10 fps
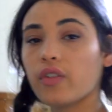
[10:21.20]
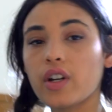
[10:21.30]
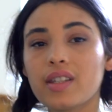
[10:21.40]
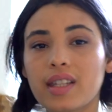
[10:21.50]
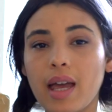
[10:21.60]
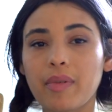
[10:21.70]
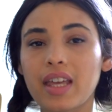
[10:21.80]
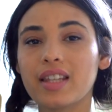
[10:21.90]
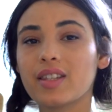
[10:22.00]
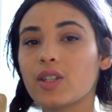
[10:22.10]
first step
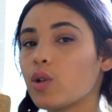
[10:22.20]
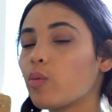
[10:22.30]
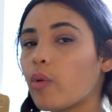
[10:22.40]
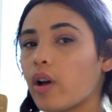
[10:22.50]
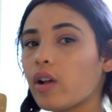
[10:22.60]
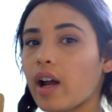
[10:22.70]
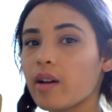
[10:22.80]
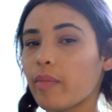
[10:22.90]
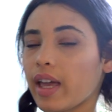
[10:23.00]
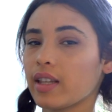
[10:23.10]
is to boil
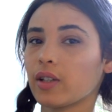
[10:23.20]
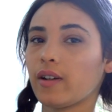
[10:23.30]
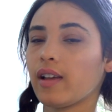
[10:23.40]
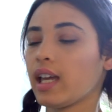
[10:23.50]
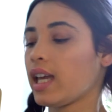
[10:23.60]
our basil